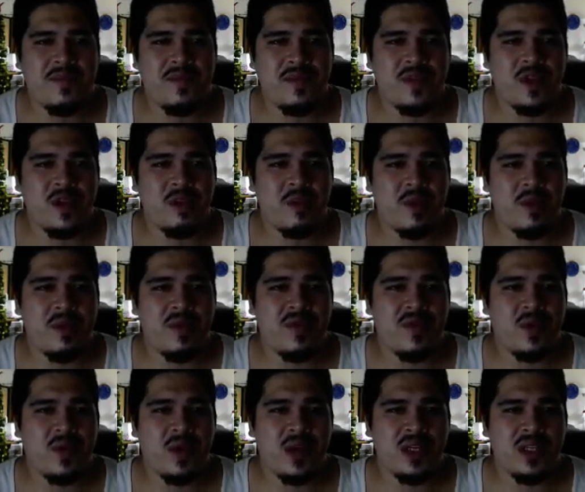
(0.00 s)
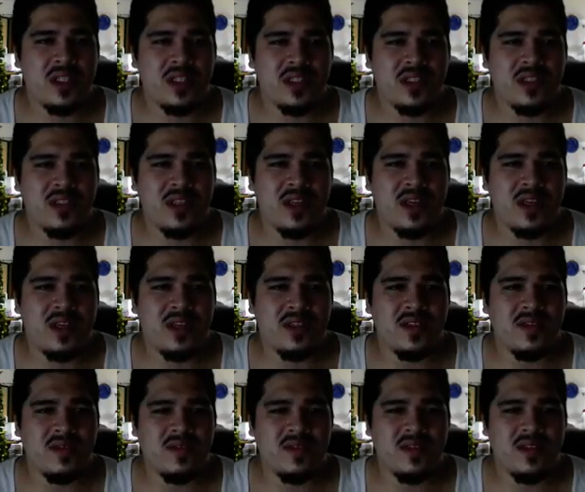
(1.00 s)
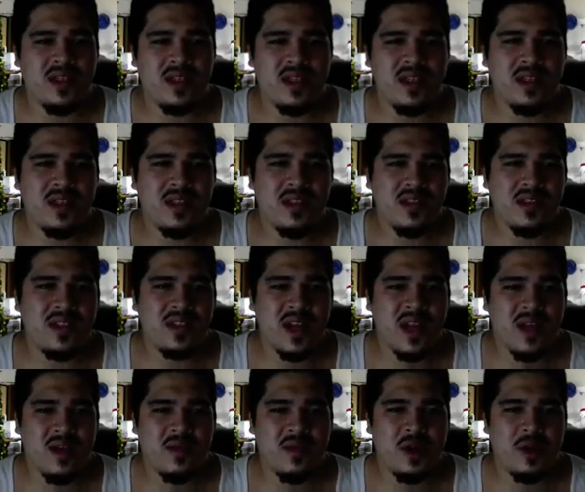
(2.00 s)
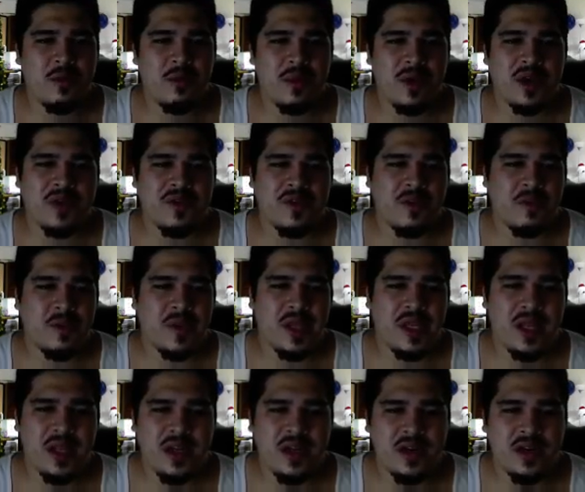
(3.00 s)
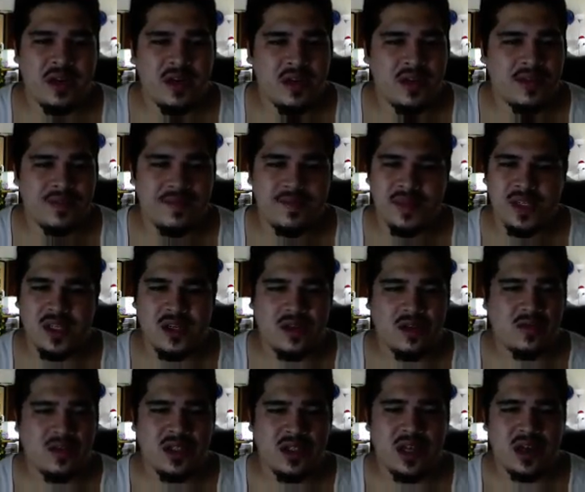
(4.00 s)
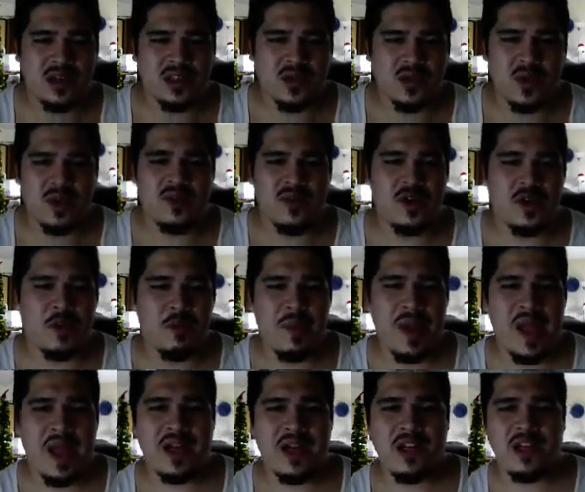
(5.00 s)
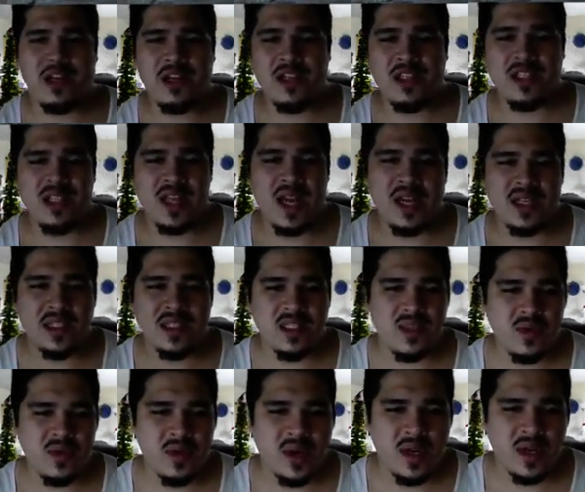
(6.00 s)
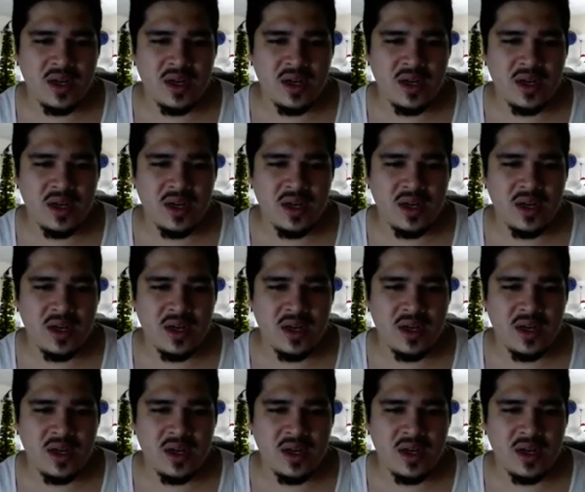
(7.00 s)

You know, maybe if you want to just sit down and read a book for a minute, or you know, talk to whatever companion you decide to